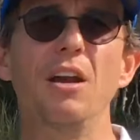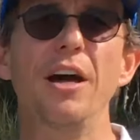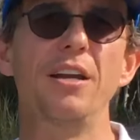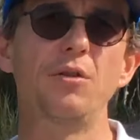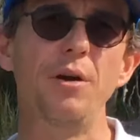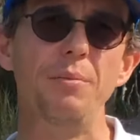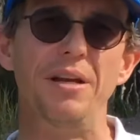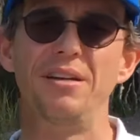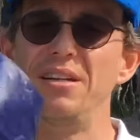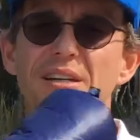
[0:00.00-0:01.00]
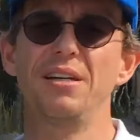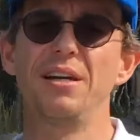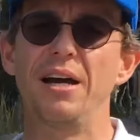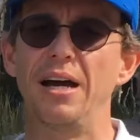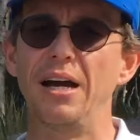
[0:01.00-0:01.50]
Enlightened equipment,
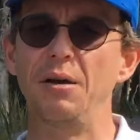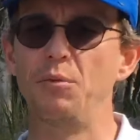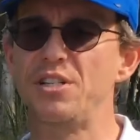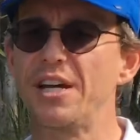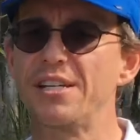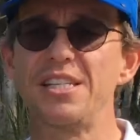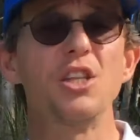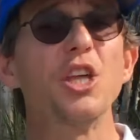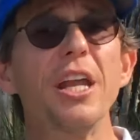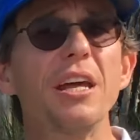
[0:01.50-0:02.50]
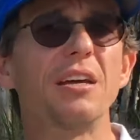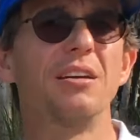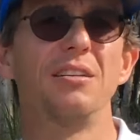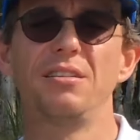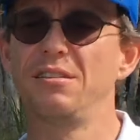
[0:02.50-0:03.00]
which are synthetic
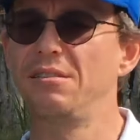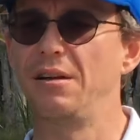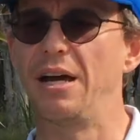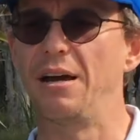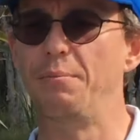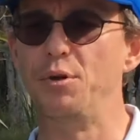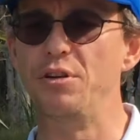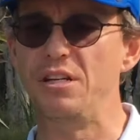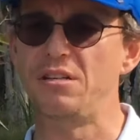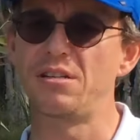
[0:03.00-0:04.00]
booties.